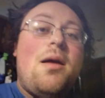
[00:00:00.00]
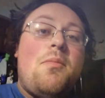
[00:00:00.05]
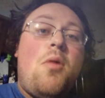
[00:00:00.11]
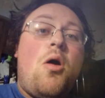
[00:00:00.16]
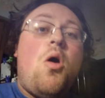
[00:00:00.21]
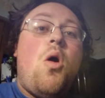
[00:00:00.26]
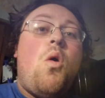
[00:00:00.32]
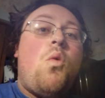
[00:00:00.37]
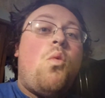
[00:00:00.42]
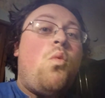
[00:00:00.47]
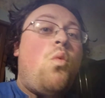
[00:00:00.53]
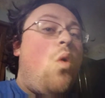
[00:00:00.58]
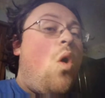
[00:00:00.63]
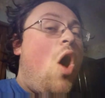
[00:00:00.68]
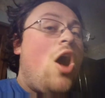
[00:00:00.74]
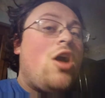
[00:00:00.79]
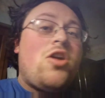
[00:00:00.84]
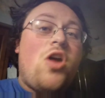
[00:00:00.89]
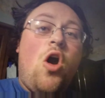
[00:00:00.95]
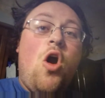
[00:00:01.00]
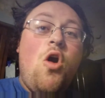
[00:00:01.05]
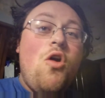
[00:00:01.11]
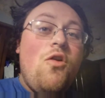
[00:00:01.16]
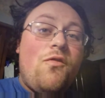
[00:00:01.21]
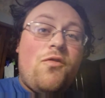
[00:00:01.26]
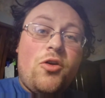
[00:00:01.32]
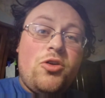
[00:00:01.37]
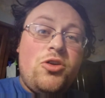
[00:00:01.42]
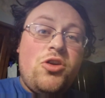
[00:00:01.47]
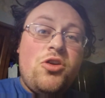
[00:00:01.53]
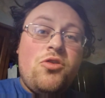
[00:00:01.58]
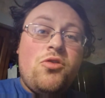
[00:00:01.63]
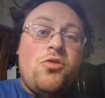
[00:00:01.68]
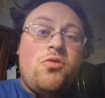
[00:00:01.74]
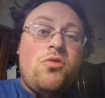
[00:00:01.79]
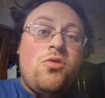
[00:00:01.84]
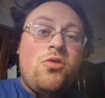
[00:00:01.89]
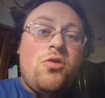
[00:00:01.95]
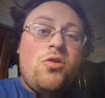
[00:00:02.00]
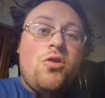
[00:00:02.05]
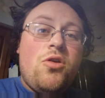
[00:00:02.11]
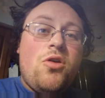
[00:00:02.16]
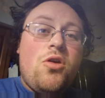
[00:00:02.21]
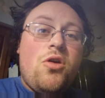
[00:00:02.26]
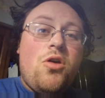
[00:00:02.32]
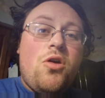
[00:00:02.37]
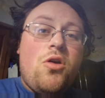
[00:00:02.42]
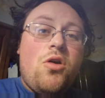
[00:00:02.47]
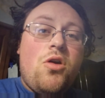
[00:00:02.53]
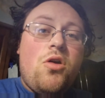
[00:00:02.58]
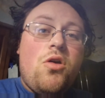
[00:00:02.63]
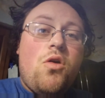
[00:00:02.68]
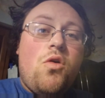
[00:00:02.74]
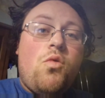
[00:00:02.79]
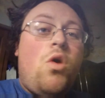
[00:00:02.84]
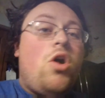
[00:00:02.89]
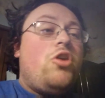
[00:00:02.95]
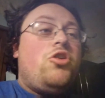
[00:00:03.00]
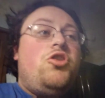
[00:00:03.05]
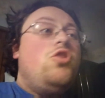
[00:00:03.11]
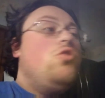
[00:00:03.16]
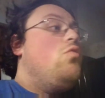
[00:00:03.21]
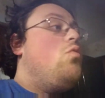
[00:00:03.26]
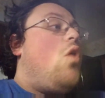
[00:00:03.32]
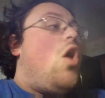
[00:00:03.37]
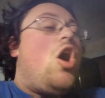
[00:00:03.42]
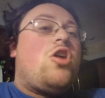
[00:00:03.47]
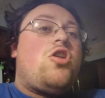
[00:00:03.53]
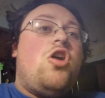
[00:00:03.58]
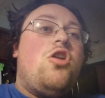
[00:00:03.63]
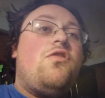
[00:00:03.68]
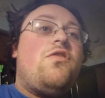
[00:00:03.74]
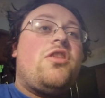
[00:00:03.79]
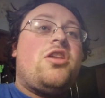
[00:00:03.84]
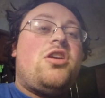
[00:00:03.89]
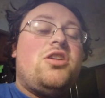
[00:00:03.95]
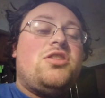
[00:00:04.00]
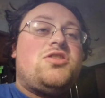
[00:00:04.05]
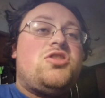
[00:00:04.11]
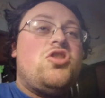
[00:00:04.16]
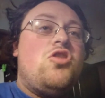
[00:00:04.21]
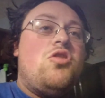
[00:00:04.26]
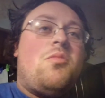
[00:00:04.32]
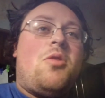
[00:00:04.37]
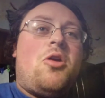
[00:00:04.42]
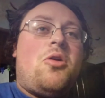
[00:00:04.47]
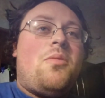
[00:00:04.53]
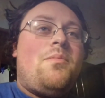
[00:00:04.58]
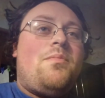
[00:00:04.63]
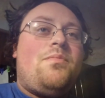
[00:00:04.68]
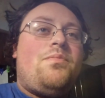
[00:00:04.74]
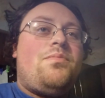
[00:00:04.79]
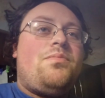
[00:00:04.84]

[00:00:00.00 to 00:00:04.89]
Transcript: them walk over you while you walk over the consumer.